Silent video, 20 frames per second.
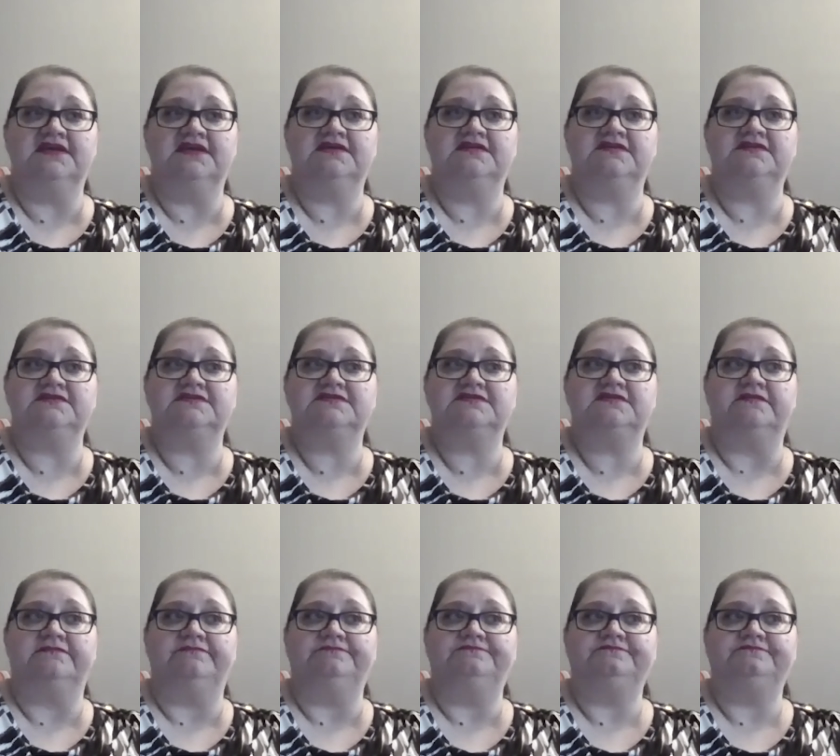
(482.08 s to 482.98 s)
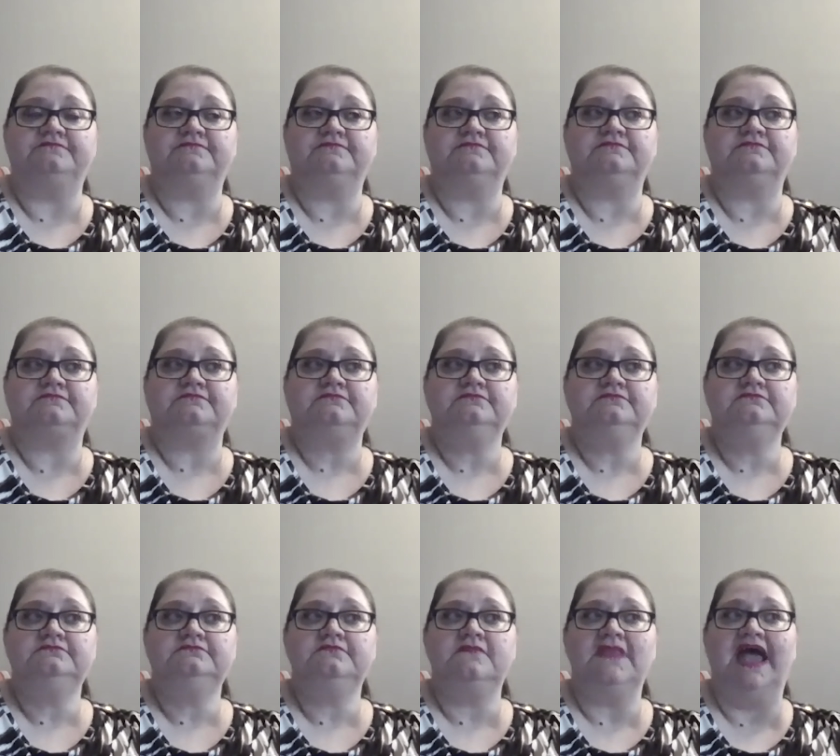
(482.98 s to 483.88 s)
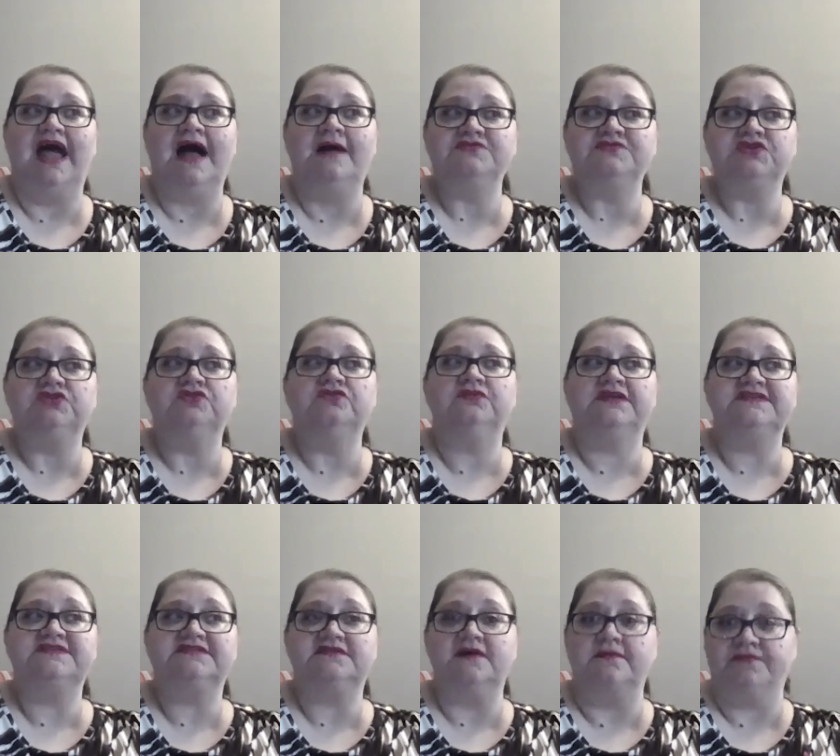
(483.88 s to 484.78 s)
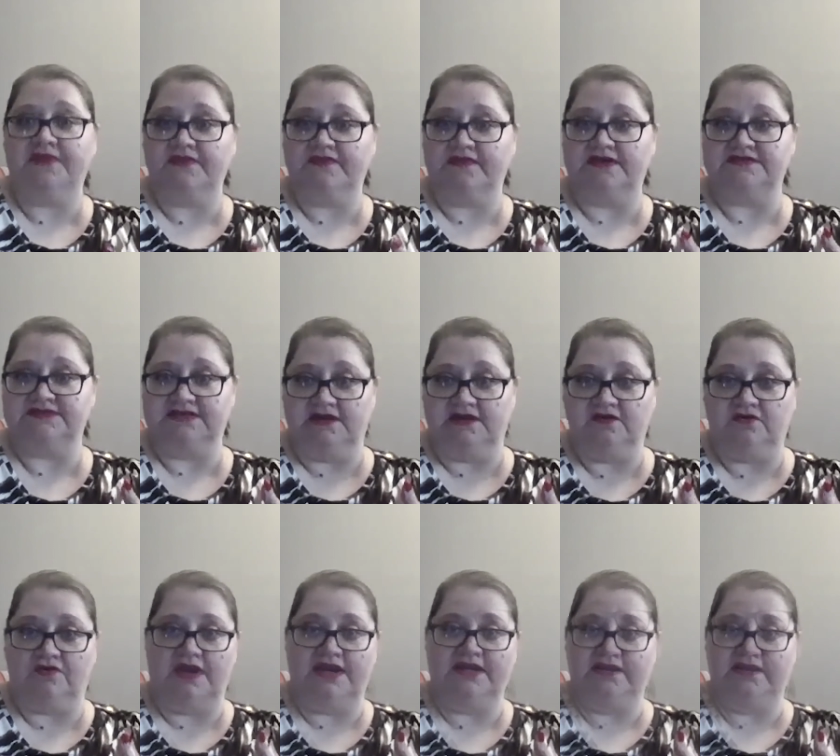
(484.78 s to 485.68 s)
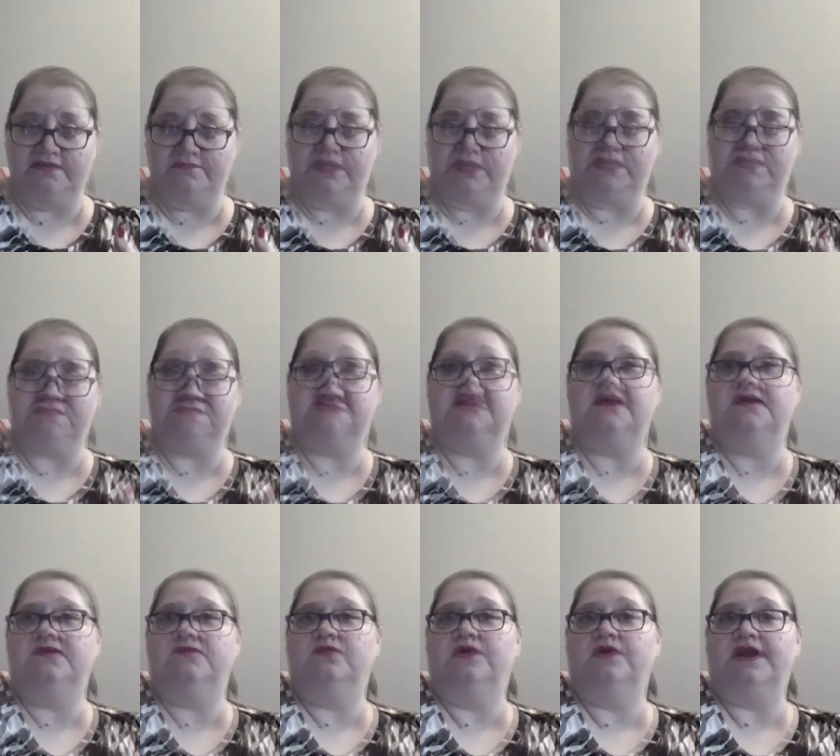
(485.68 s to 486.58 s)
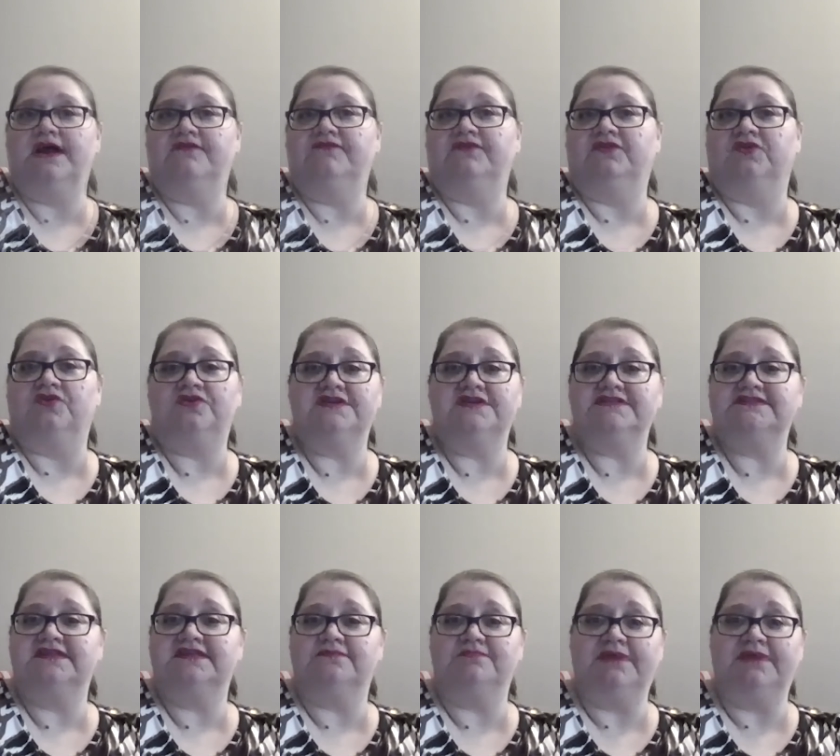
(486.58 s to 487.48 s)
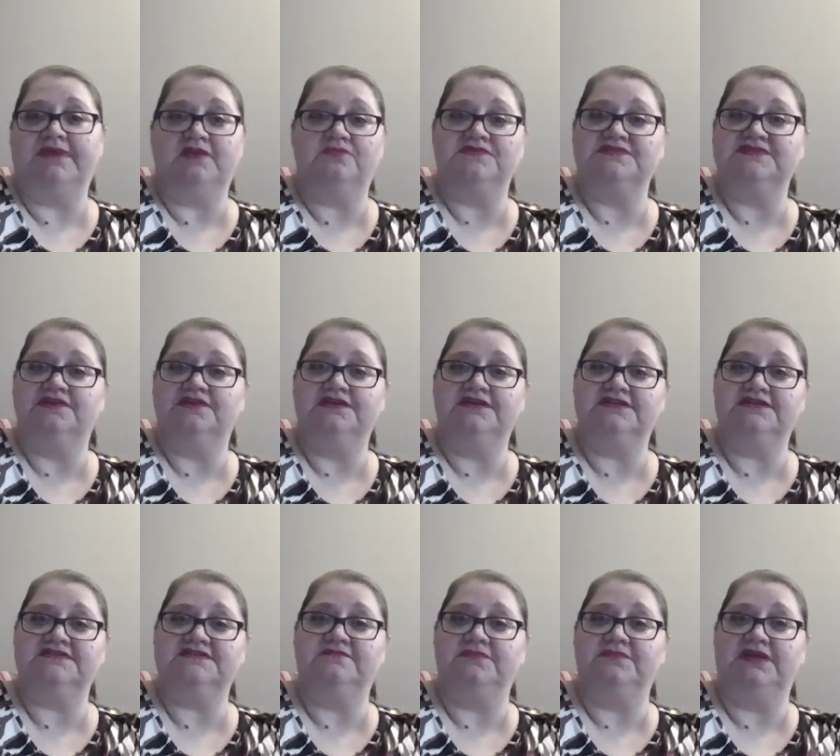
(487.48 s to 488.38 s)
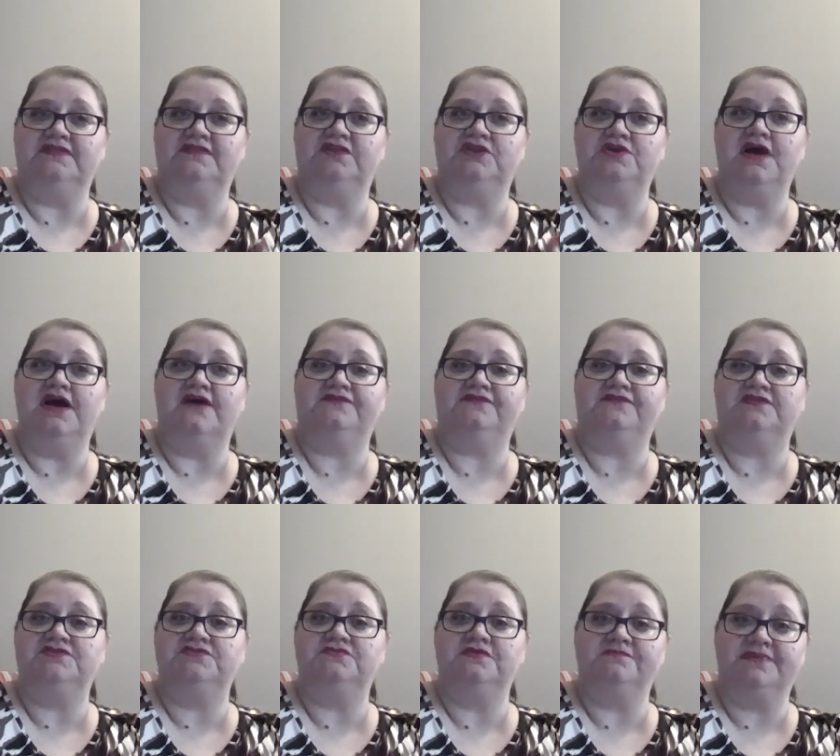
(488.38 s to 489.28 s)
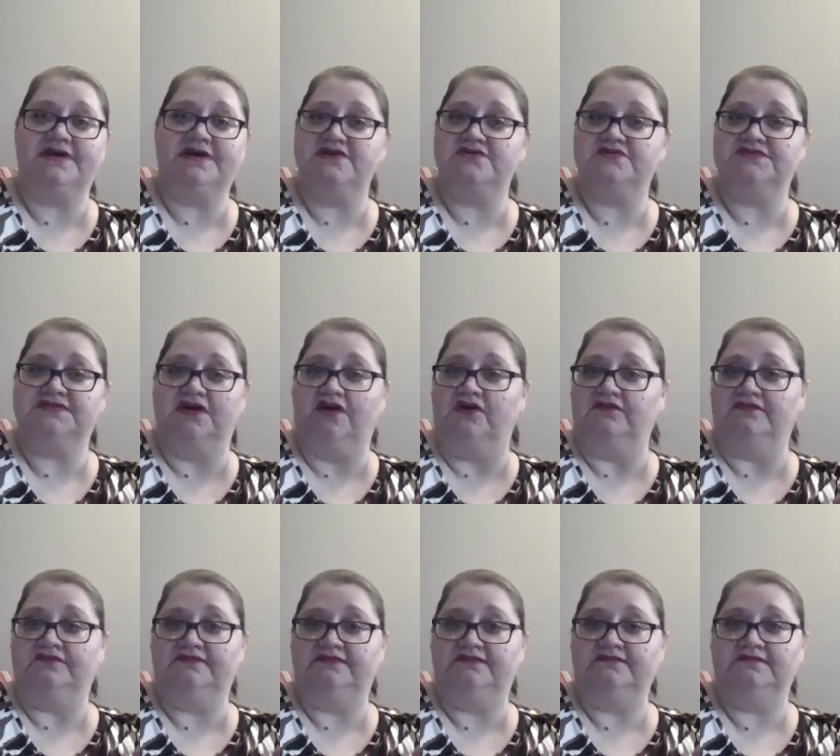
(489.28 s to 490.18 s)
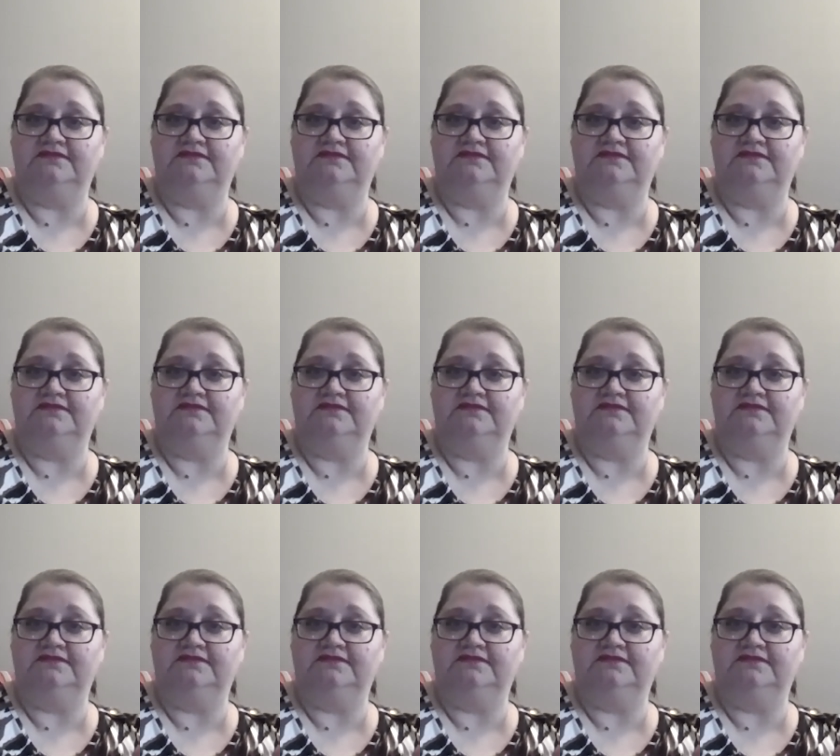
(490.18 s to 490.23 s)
is absolutely something that is ingrained in me. And what I've learned is that being resilient doesn't mean that you have to do it by yourself.